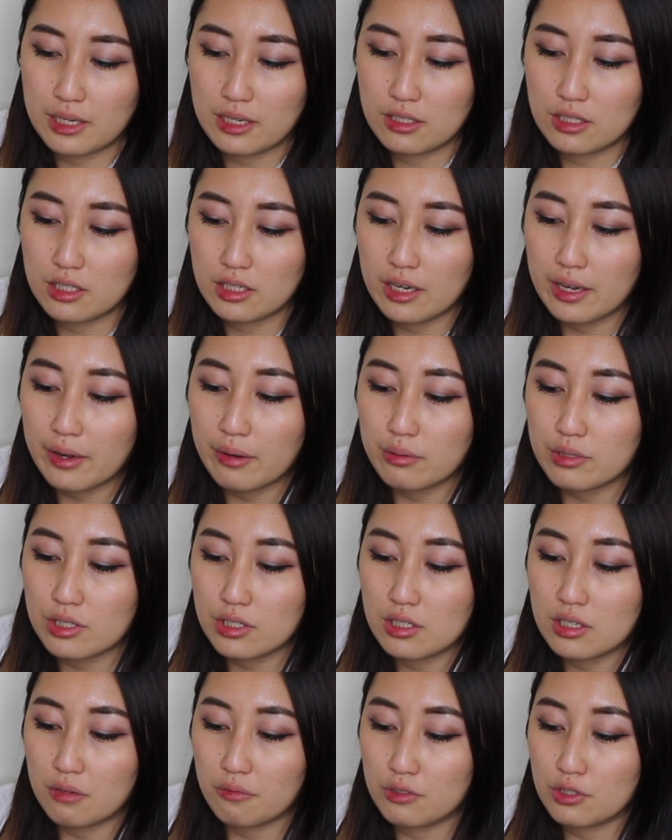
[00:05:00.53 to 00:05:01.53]
And today I was
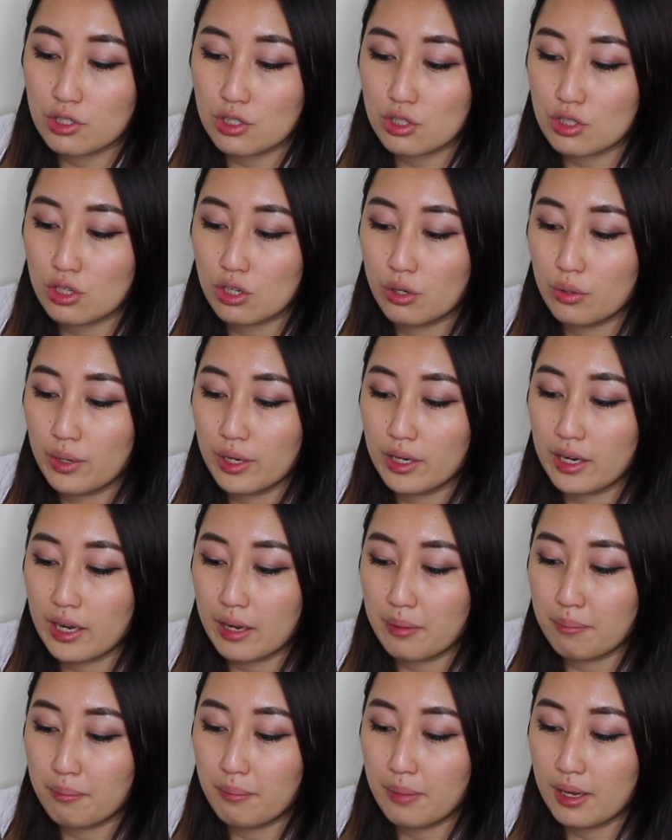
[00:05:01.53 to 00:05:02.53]
in San Francisco, and
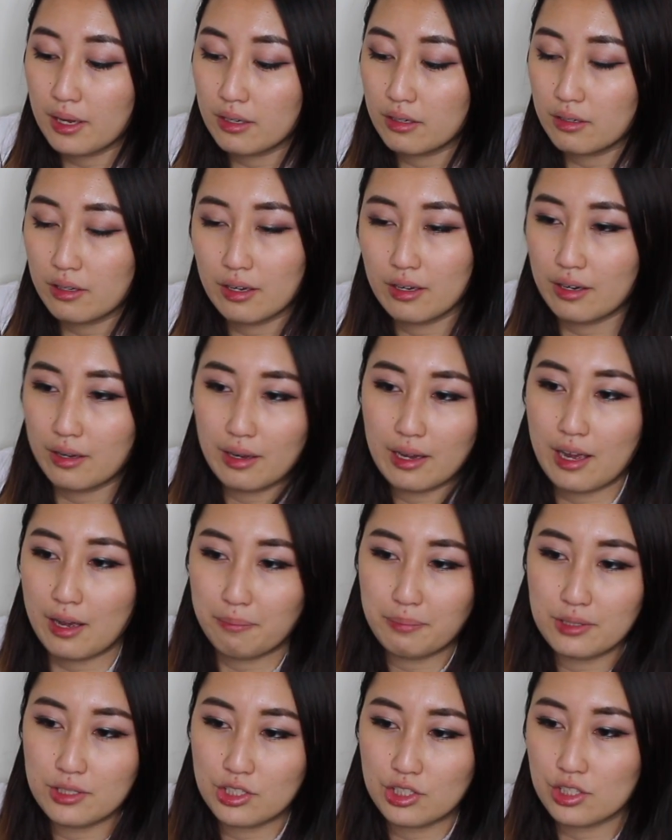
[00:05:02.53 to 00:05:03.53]
I
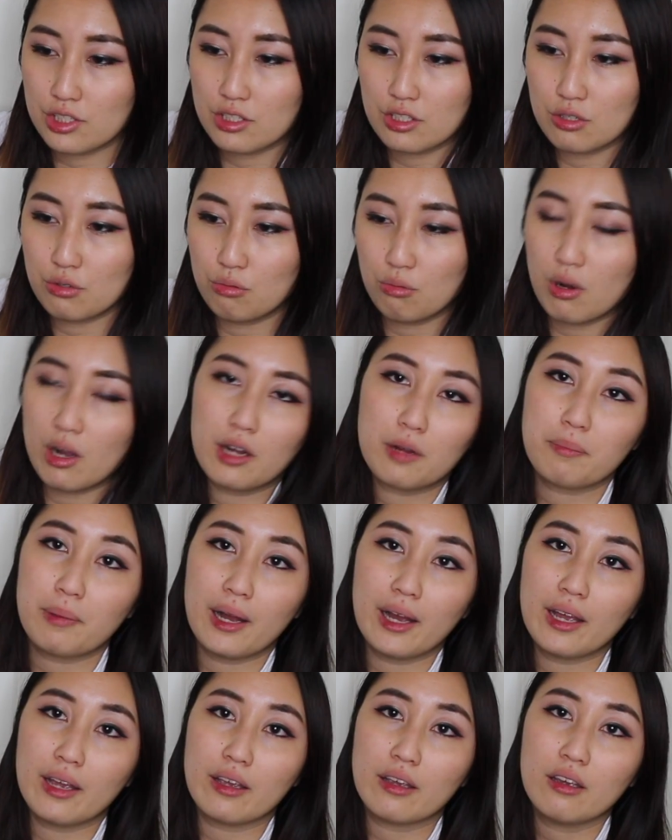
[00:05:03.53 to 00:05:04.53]
happened just to walk
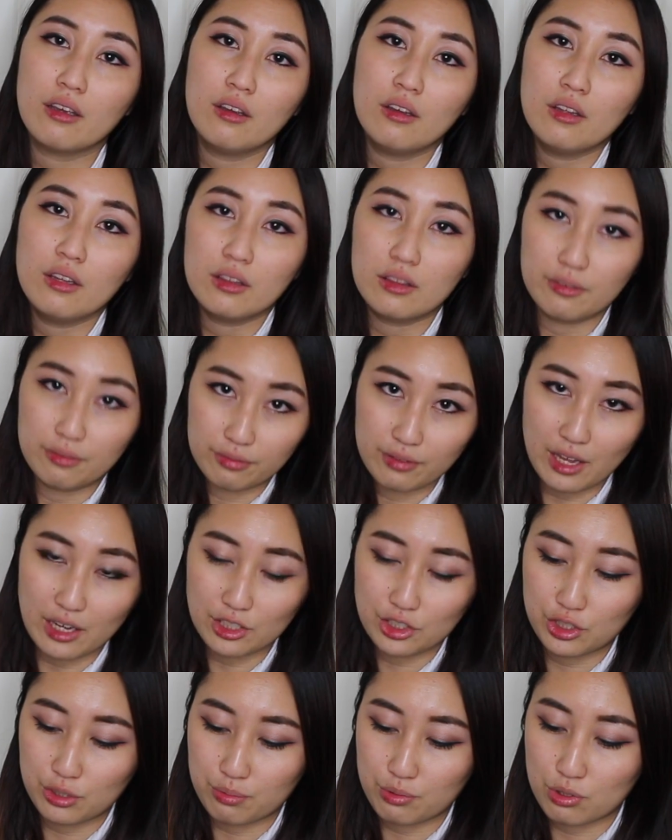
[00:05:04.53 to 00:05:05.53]
by the
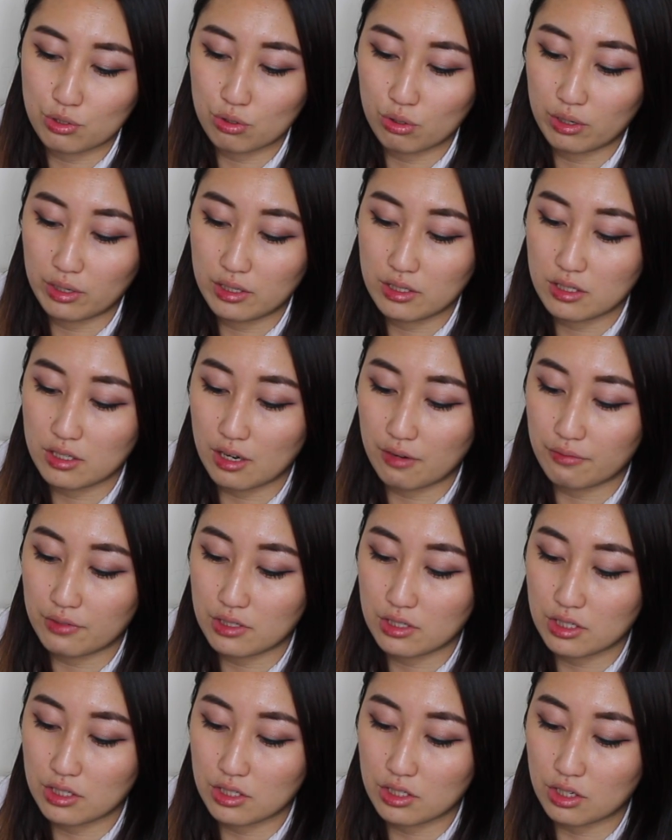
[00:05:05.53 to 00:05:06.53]
flagship store in San
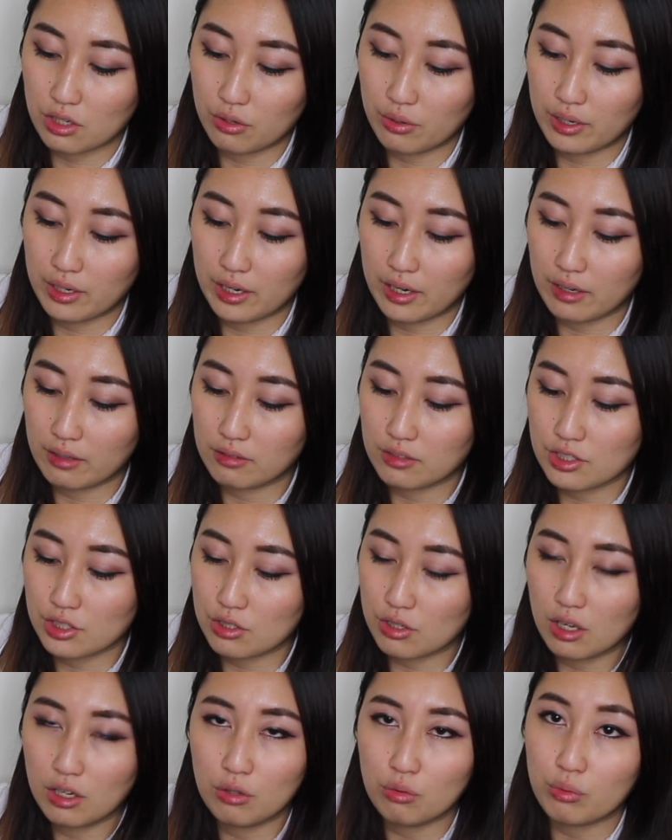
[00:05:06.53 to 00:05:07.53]
Francisco, and I
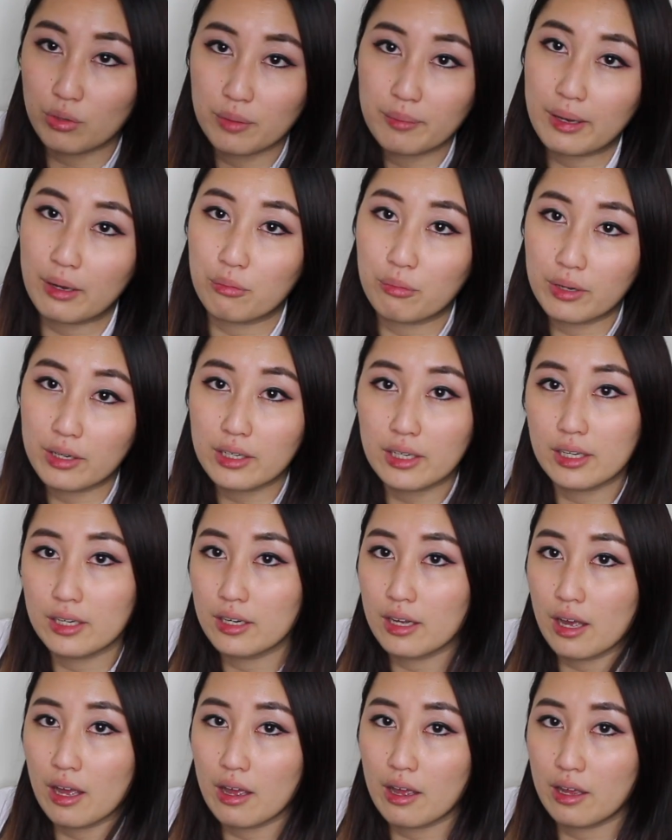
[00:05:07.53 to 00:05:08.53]
just on a whim I went
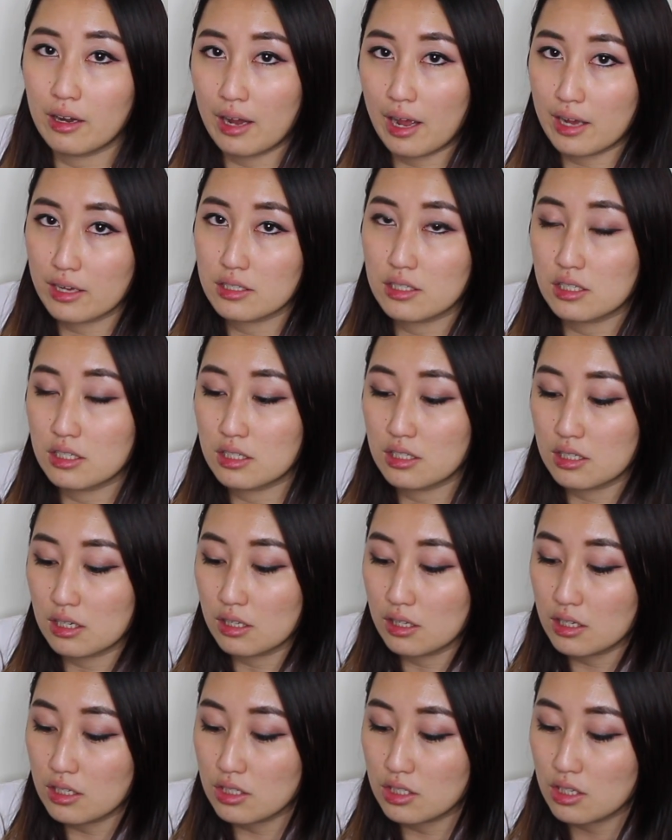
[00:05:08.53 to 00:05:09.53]
in and asked to see
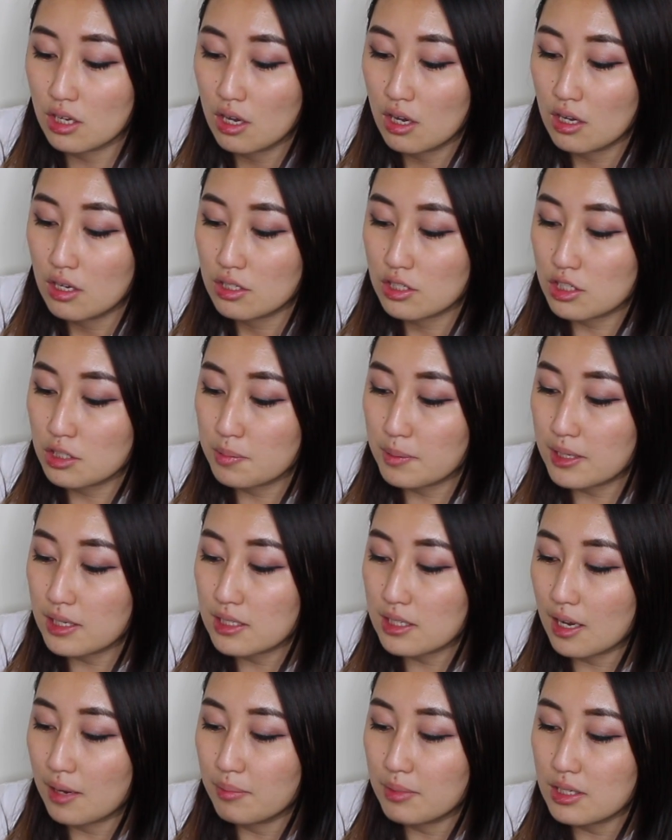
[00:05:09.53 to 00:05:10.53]
this, just
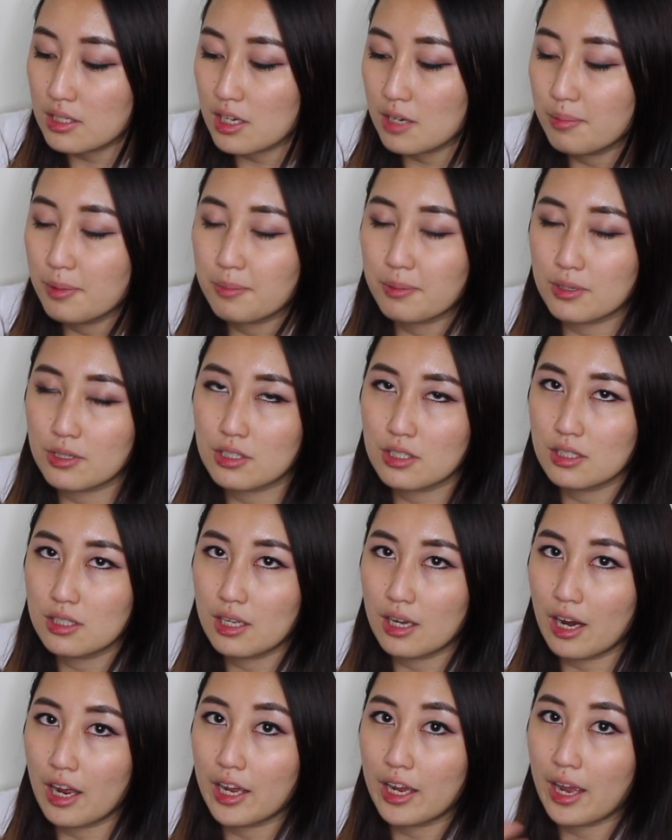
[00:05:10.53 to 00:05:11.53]
because I'm the type of person
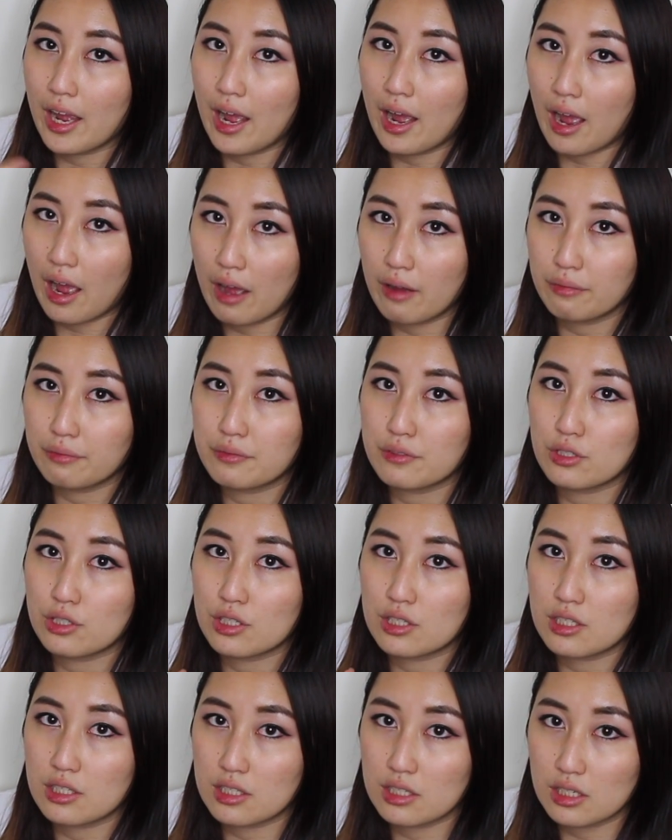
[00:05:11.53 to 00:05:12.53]
that I have to
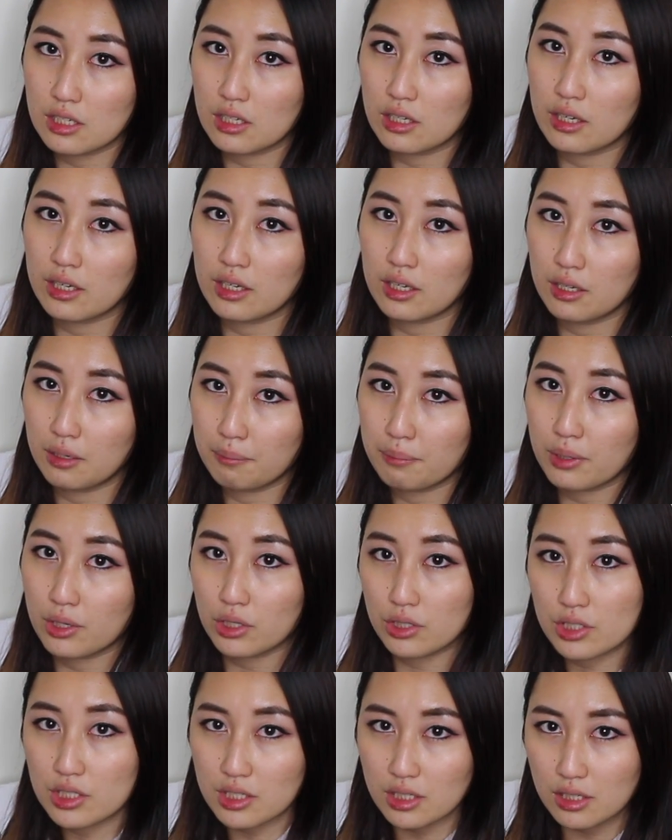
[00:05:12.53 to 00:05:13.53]
see it in
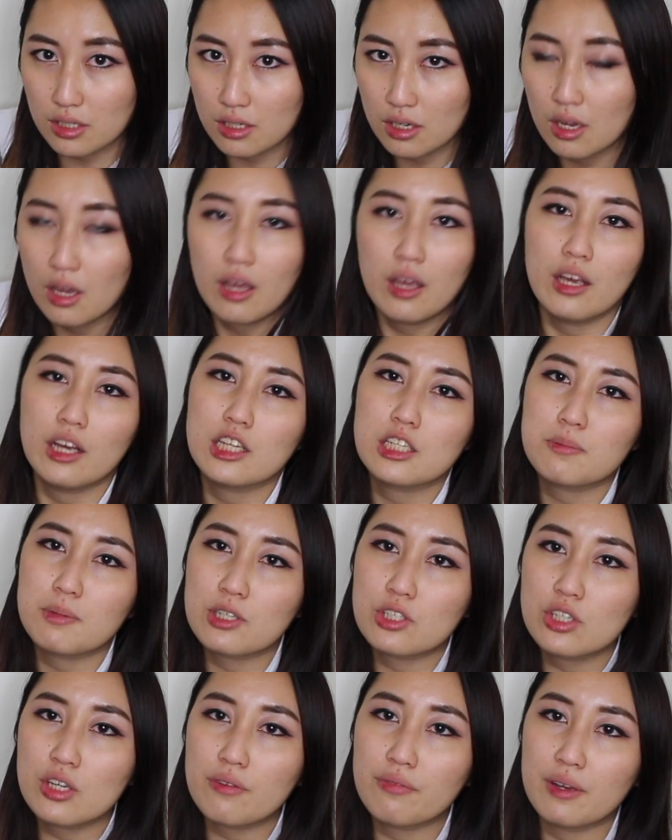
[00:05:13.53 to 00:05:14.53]
person,
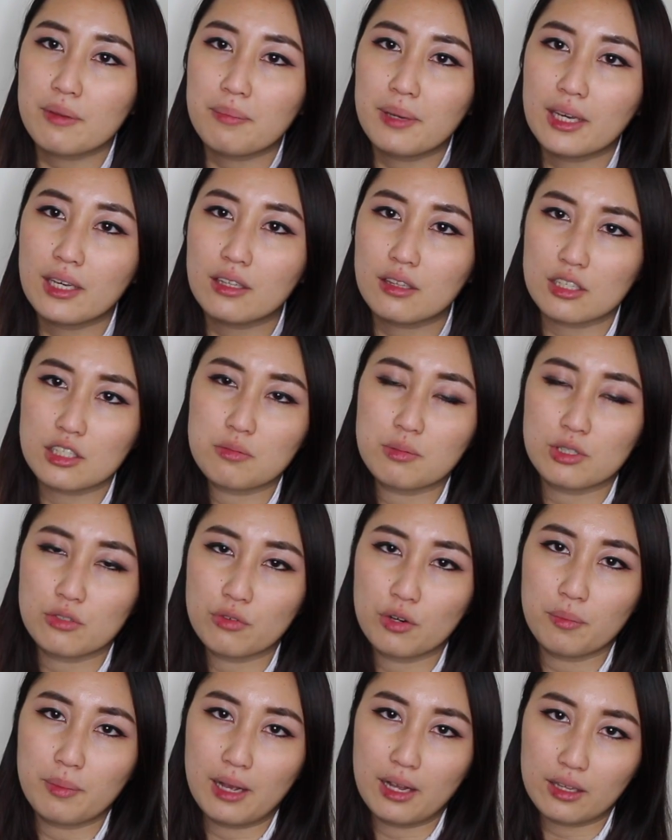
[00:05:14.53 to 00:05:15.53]
especially if I'm paying this much
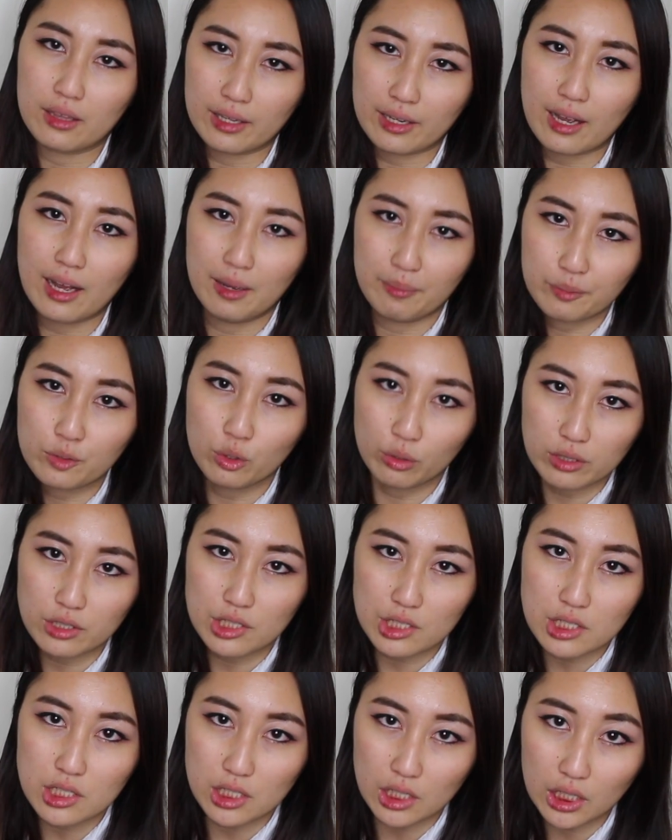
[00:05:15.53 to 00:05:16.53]
for a bag. Like, I'm going
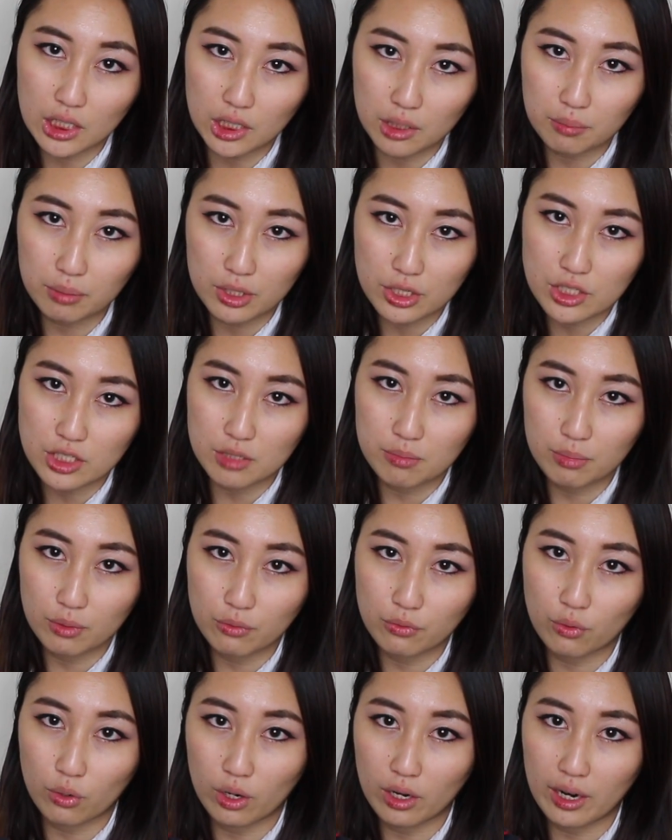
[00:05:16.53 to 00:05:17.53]
to see it in person
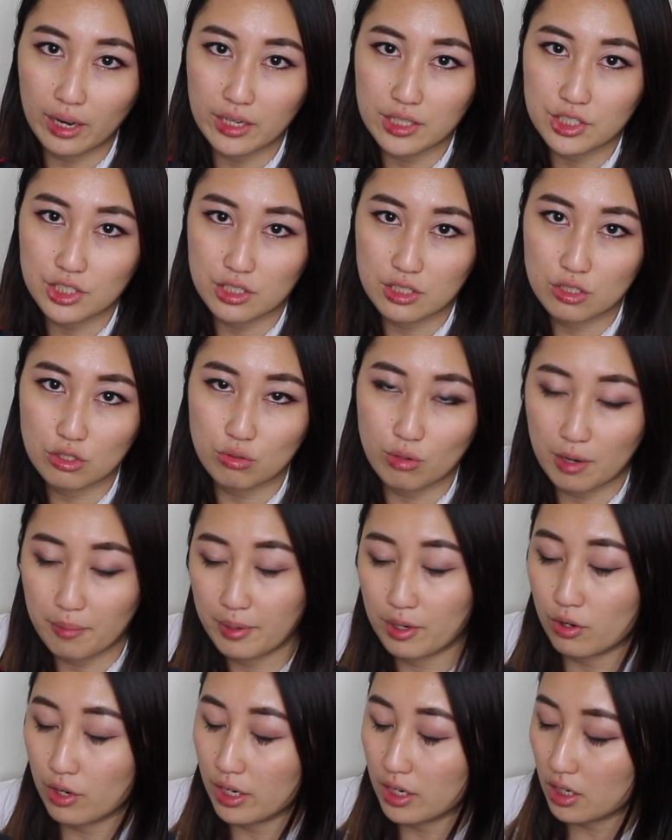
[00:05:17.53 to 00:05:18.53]
before I just swipe
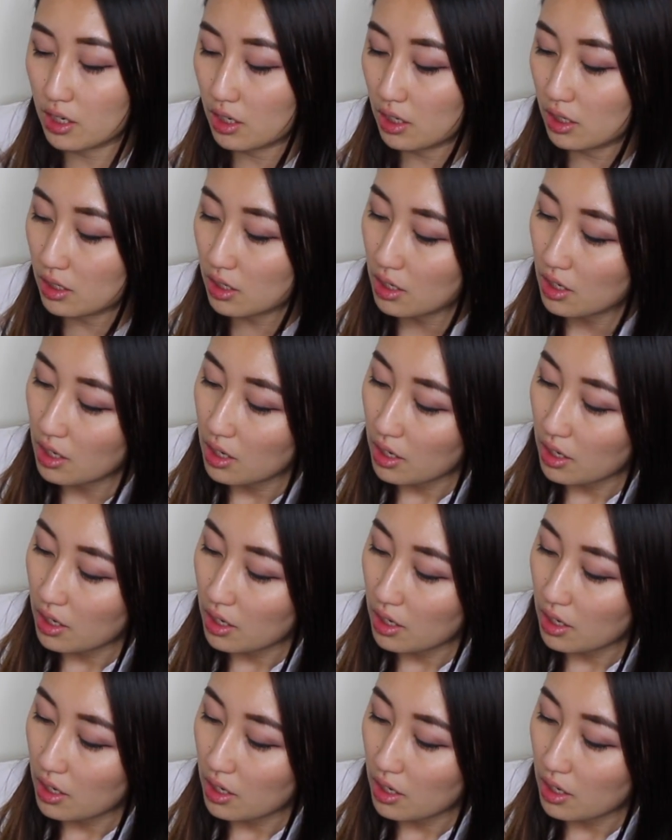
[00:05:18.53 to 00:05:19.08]
my credit card.